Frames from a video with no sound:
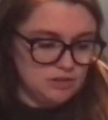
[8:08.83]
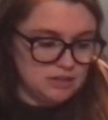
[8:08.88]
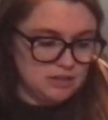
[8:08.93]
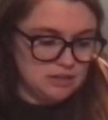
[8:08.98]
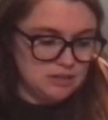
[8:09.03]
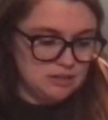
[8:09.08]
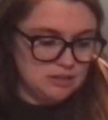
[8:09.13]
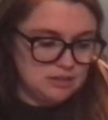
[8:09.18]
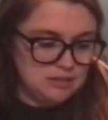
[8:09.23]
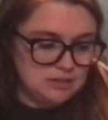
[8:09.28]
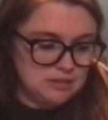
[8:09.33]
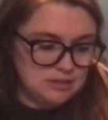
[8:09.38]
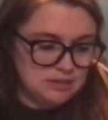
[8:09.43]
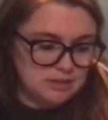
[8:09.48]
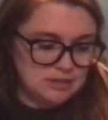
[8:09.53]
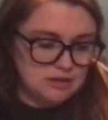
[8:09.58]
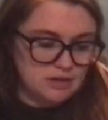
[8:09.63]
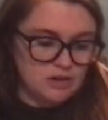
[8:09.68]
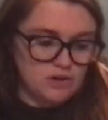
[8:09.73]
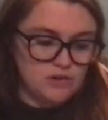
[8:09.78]
it's
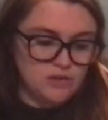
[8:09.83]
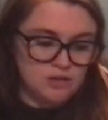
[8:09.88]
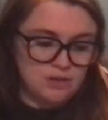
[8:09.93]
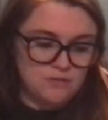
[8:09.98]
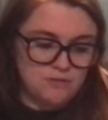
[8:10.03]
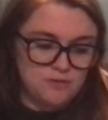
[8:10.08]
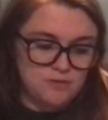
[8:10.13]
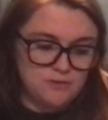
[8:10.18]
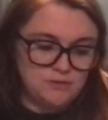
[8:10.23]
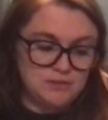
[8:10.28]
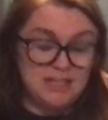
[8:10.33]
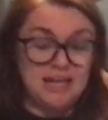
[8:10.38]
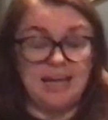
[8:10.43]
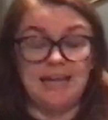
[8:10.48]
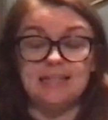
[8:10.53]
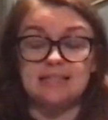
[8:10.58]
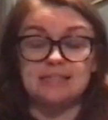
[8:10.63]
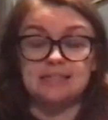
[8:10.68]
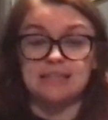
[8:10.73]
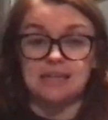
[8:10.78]

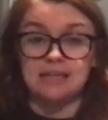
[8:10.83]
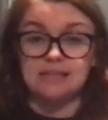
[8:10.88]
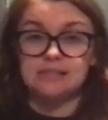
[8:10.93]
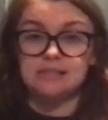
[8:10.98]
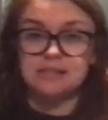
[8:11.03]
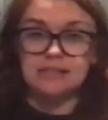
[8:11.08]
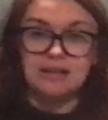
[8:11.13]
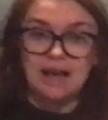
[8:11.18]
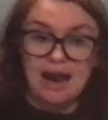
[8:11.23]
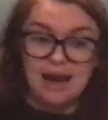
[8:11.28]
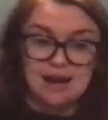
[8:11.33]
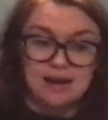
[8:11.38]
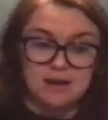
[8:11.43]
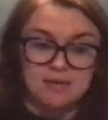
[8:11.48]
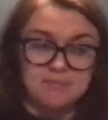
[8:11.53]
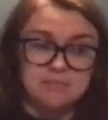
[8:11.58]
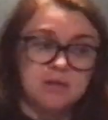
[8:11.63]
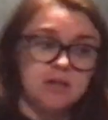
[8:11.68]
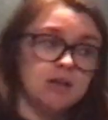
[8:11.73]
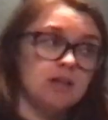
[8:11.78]
$6.58 an item.